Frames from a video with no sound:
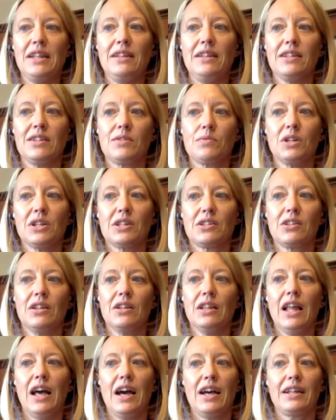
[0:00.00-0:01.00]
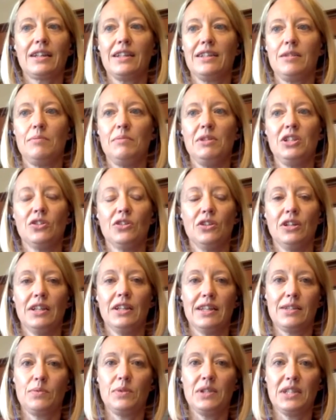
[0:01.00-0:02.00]
this work's unlikely to be done
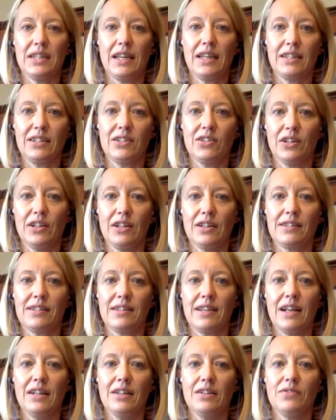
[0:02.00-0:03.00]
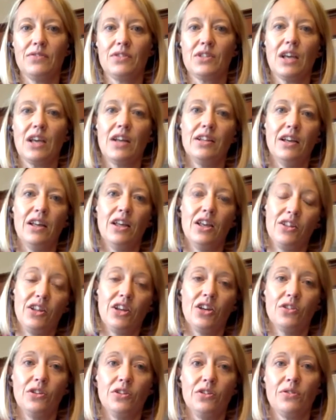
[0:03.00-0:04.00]
unless we take it on ourselves. And
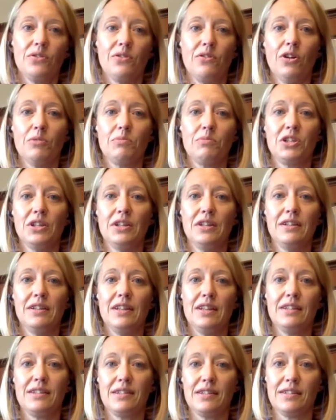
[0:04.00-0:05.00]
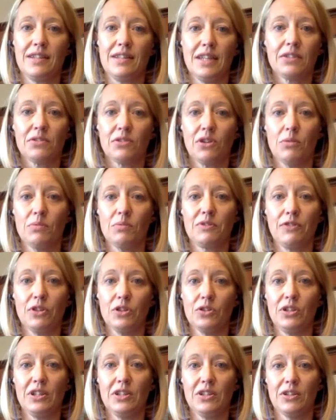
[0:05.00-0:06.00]
the only other option is to see crops
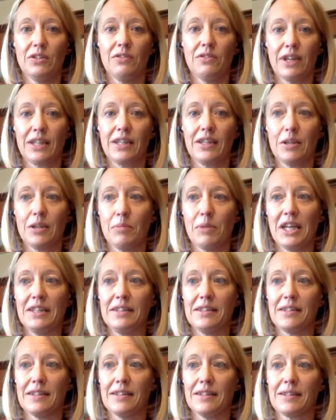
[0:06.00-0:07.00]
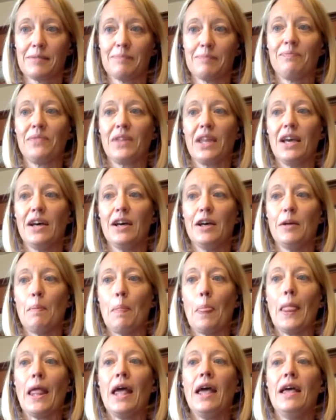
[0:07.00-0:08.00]
flooded on a regular basis.
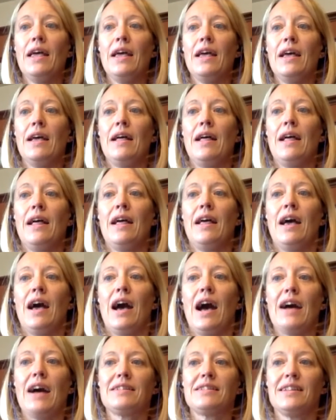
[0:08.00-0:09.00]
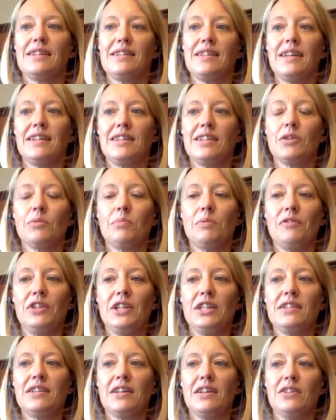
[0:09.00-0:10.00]
As the setting up of
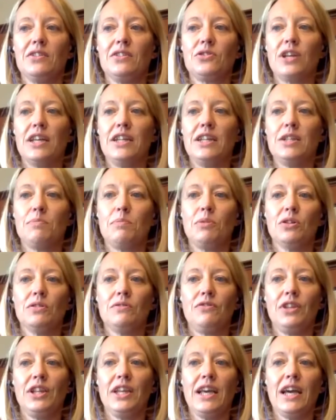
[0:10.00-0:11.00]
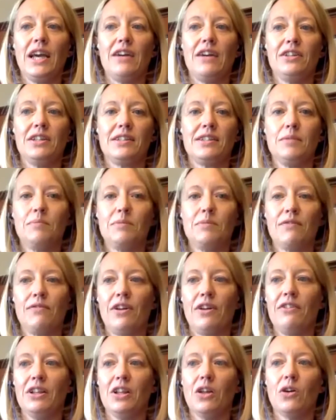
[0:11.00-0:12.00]
an internal drainage board for the area seems a
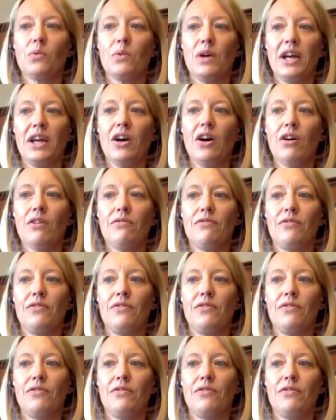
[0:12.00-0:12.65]
very long way off,